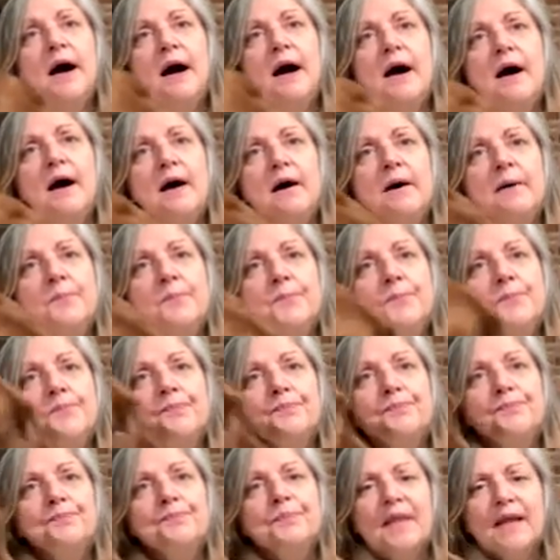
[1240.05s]
And
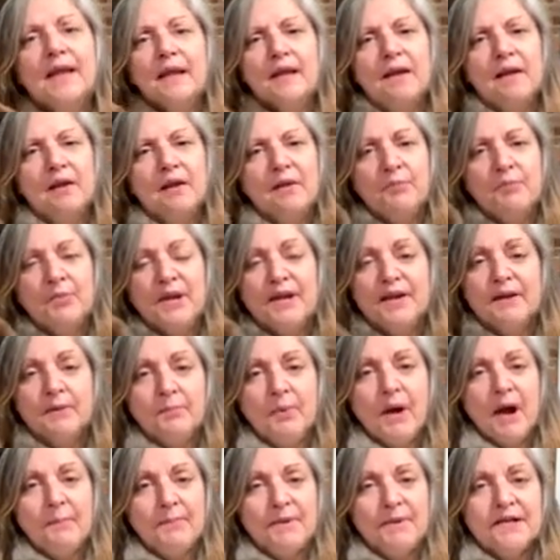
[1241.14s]
being a
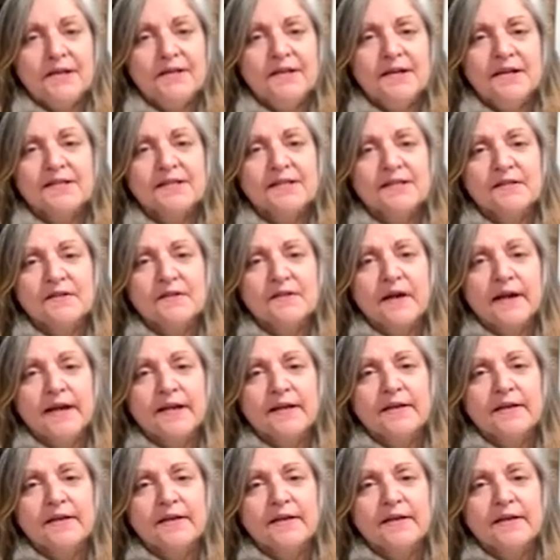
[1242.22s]
puppy doesn't like